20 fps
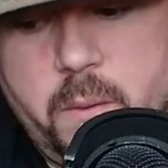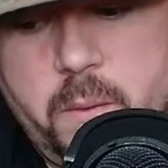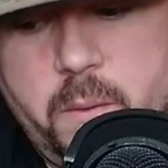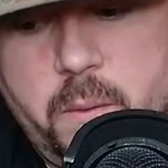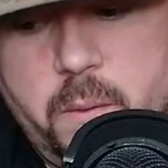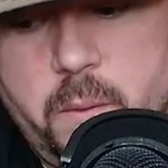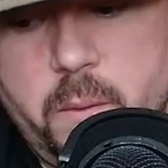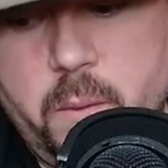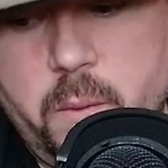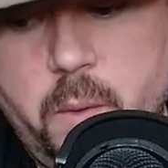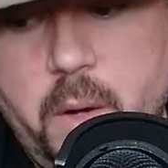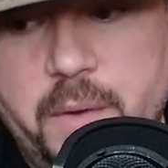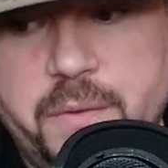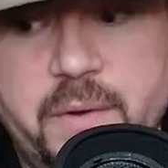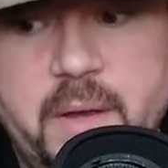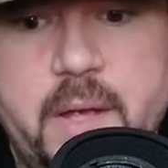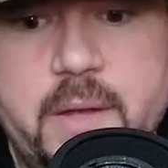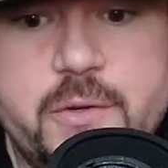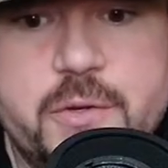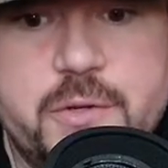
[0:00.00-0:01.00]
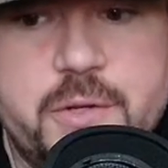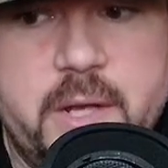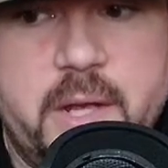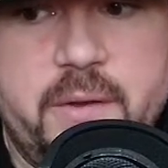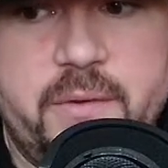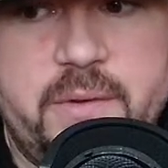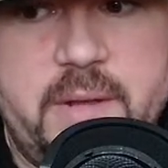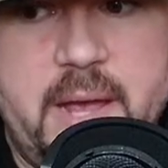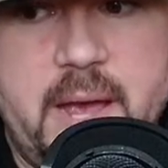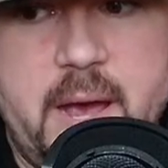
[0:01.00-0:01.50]
What's interesting
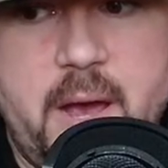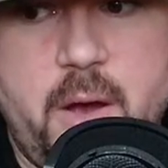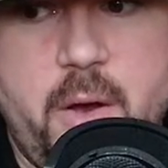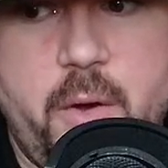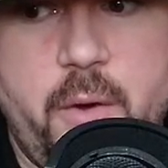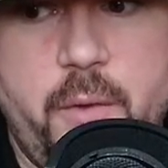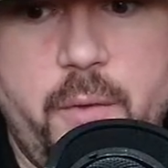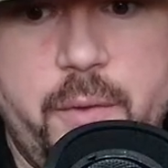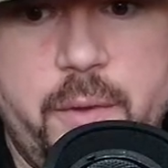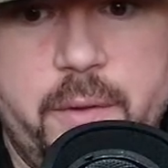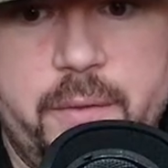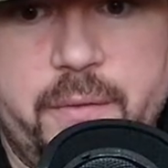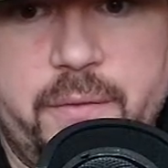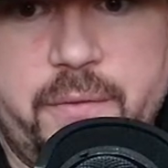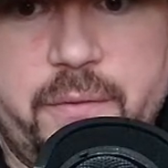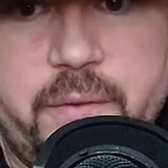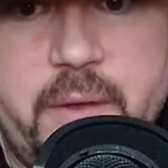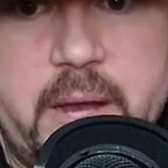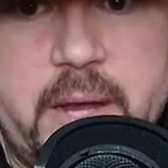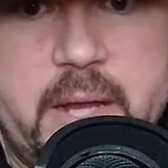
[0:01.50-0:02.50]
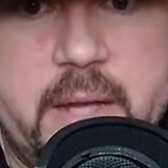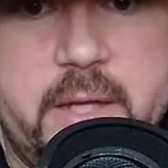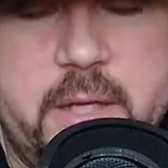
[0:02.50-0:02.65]
is now the second